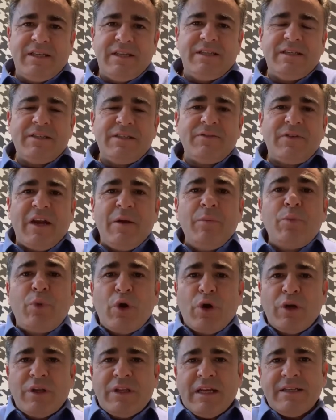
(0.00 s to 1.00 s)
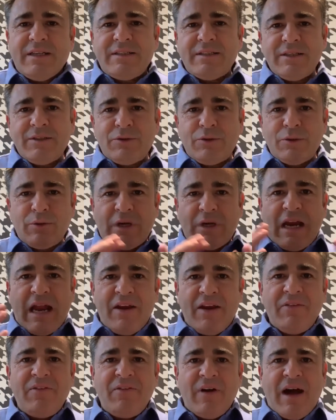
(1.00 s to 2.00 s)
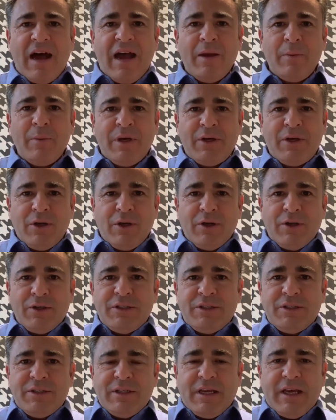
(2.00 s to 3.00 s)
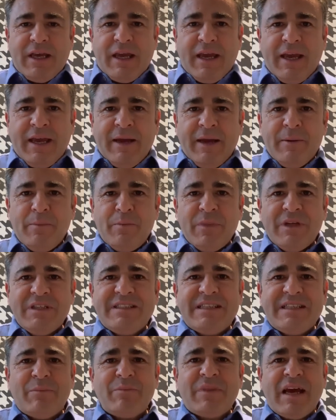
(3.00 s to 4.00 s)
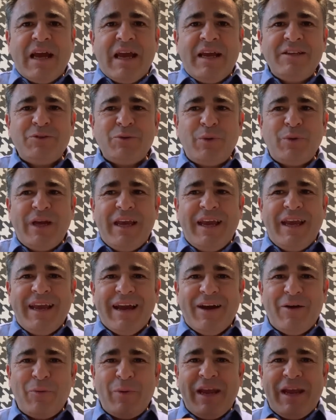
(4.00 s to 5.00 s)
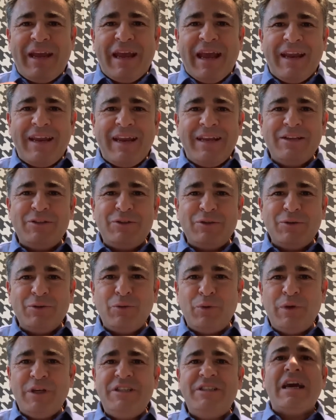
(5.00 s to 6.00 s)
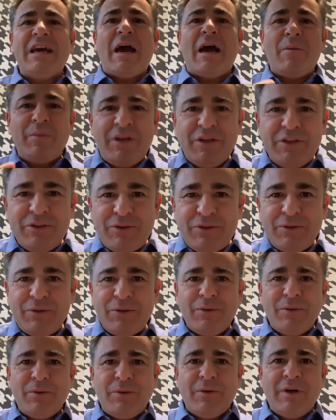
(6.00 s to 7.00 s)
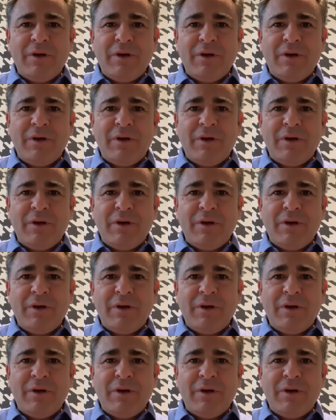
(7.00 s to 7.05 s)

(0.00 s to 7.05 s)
is very important to clarify, because sometimes we jump into